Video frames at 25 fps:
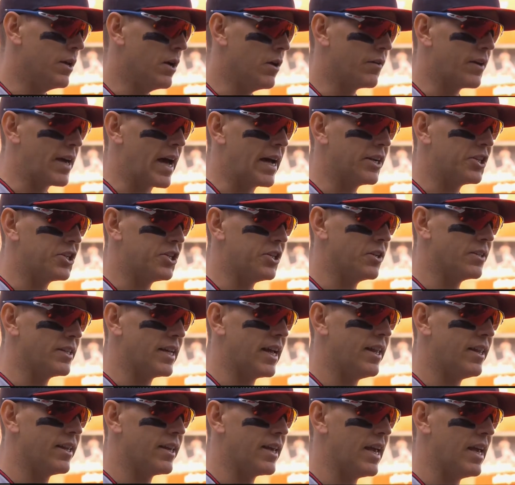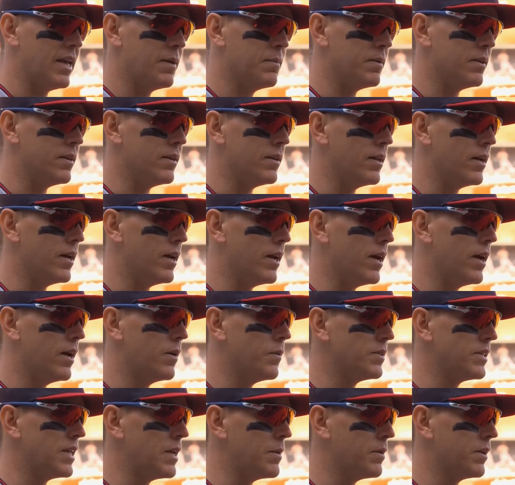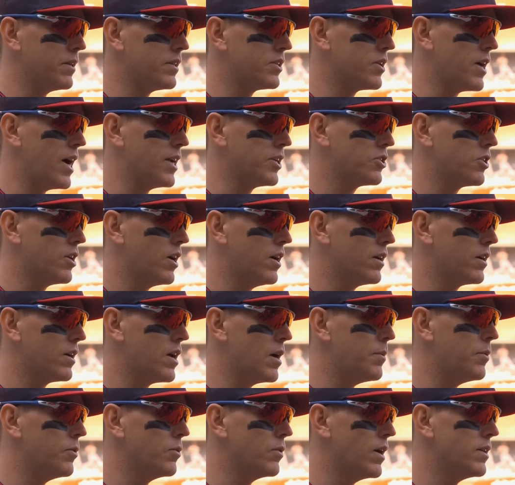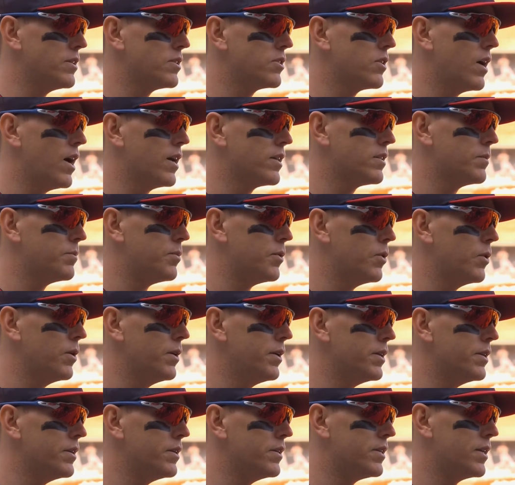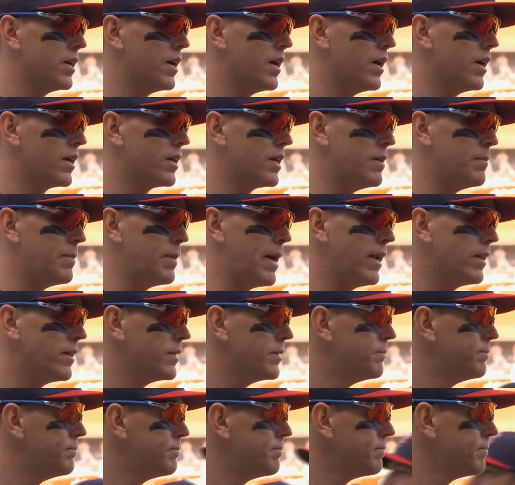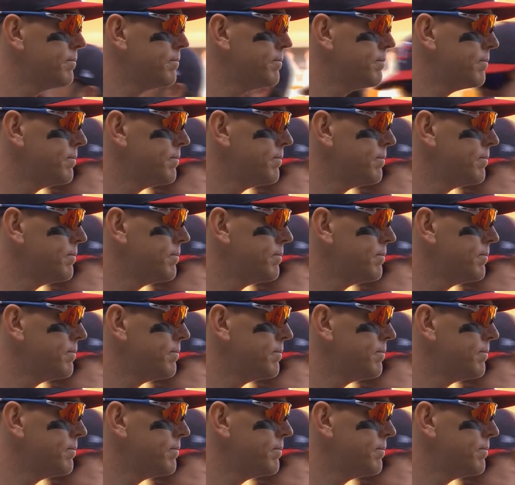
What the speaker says: you know, got Shields out of the game and was able to scratch a couple of runs across the board and keep battling.